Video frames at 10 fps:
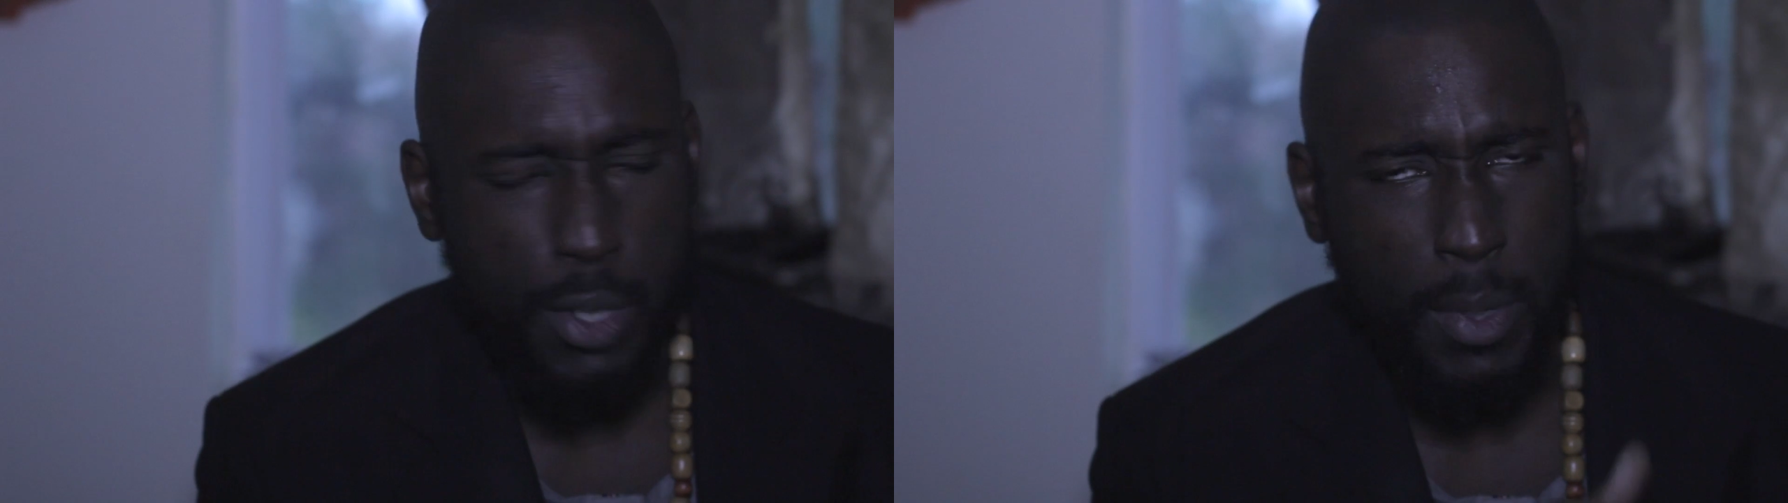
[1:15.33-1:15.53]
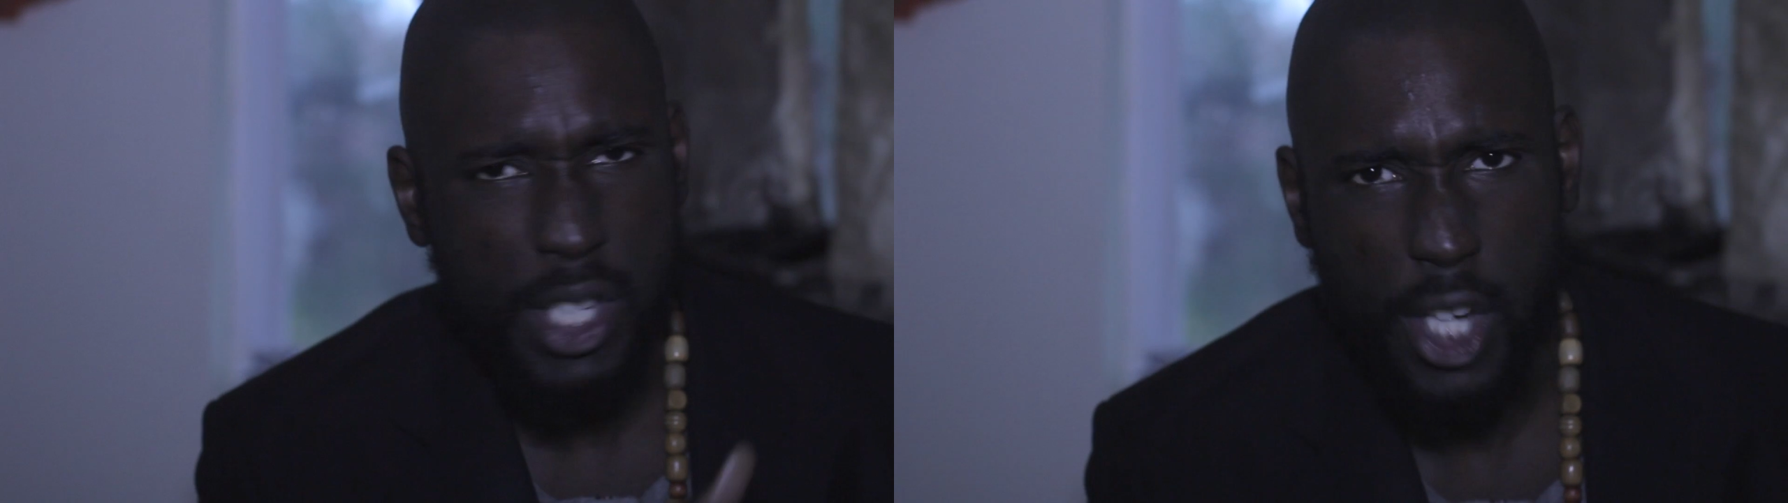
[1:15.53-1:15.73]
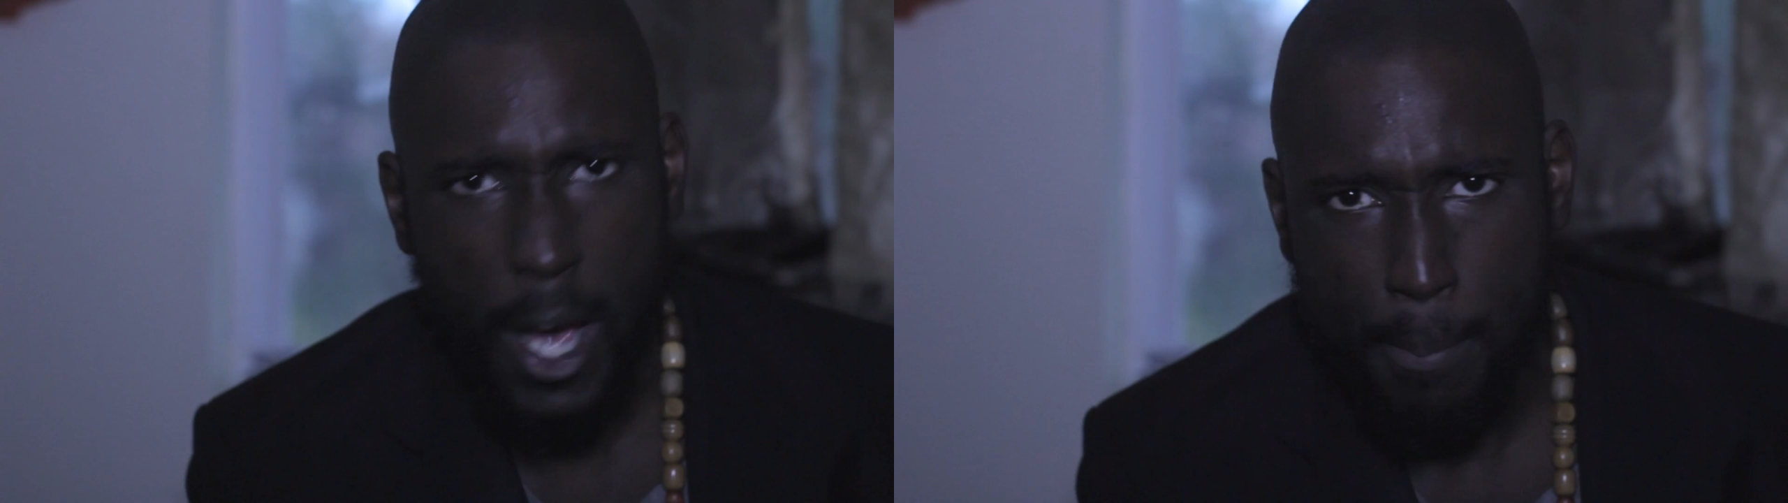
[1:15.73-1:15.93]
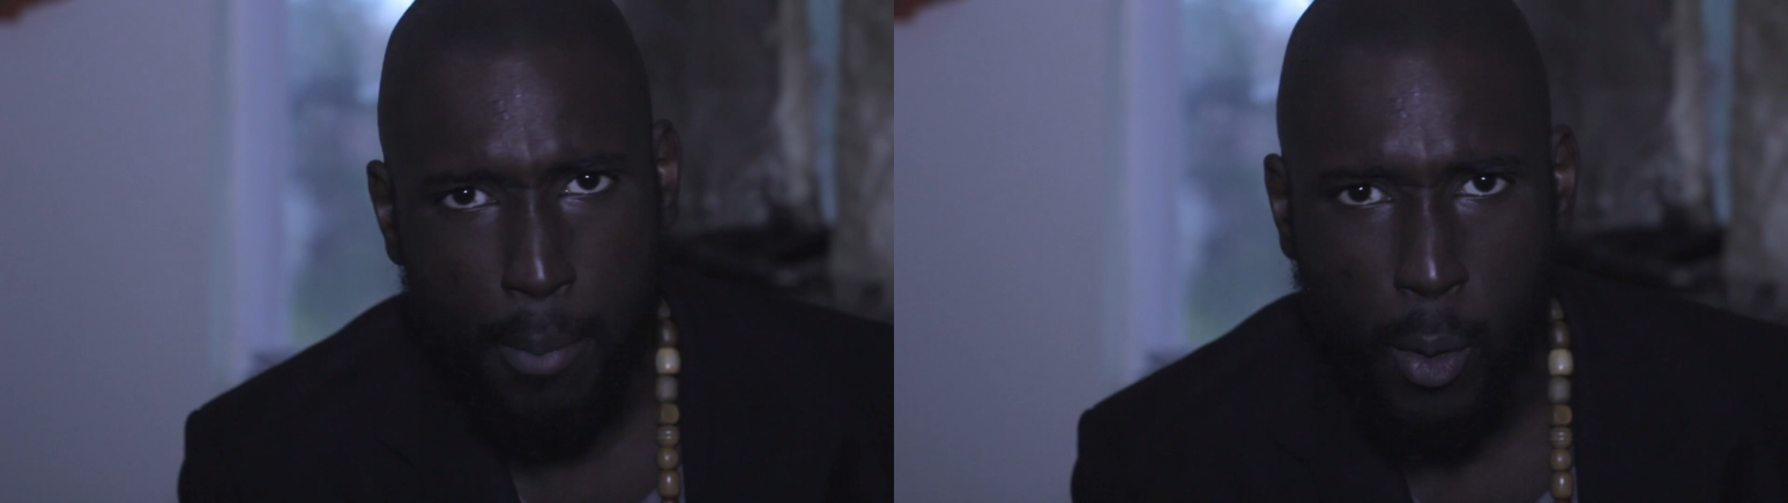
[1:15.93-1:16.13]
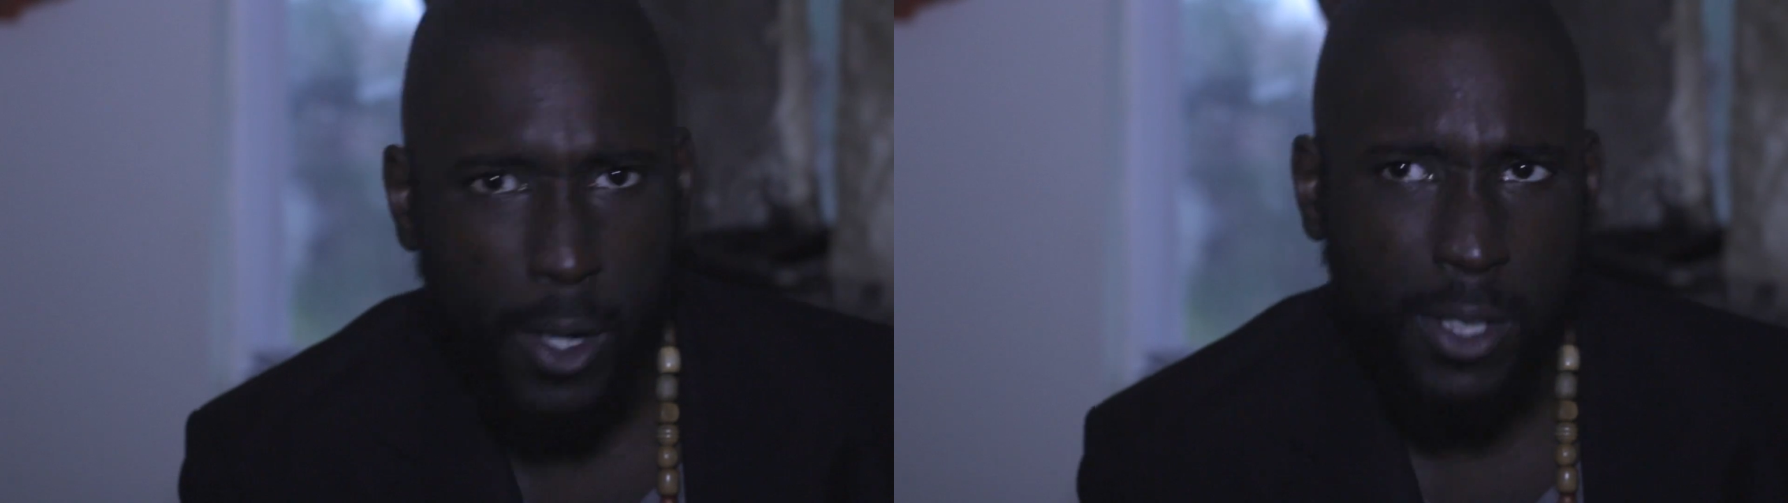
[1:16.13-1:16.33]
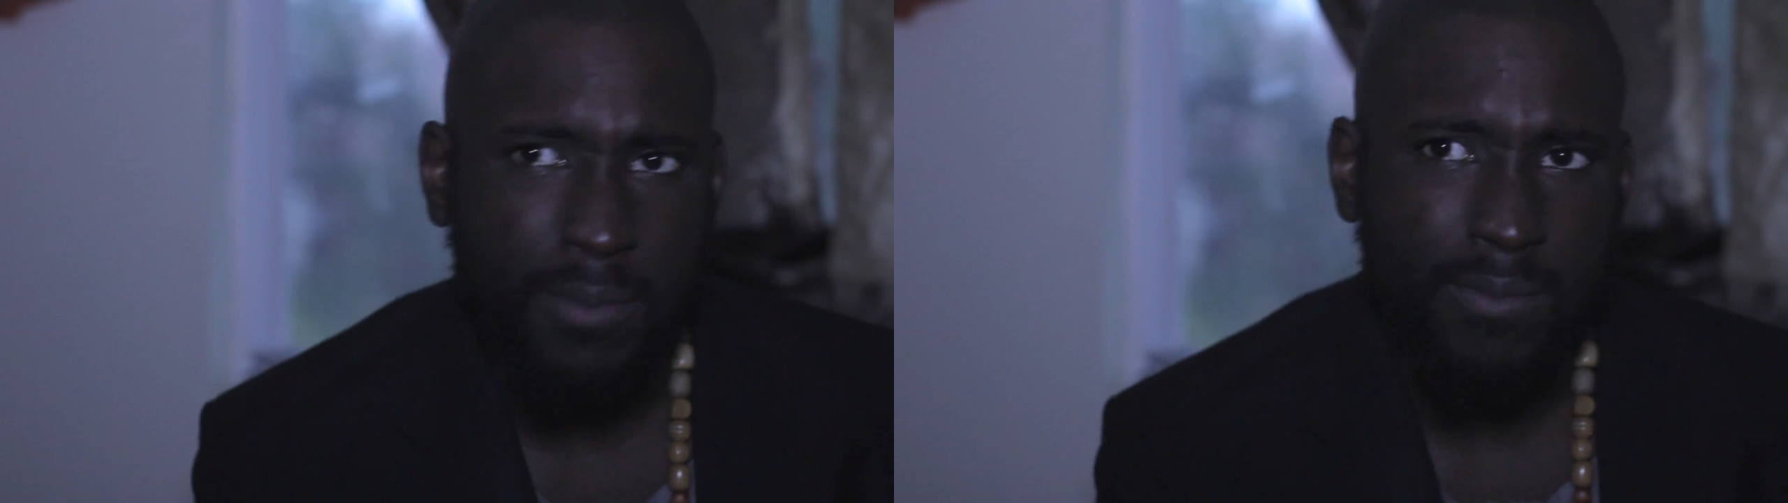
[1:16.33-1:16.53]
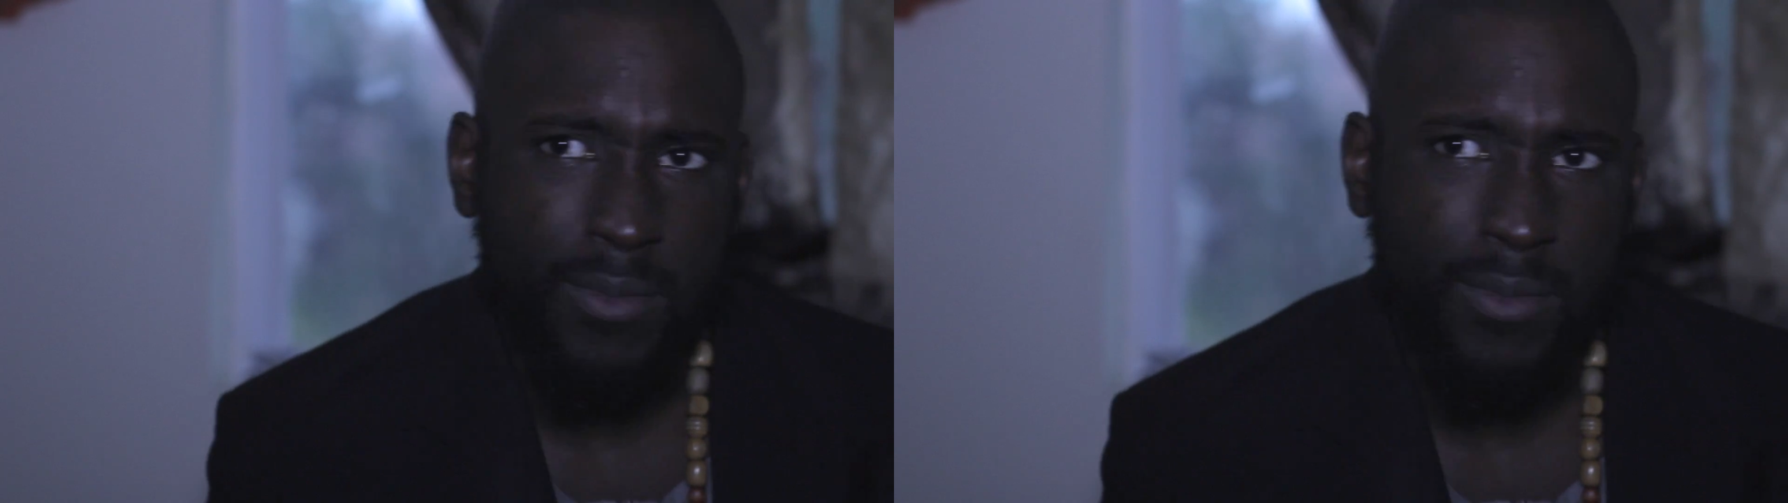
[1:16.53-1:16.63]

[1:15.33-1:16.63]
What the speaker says: switch up or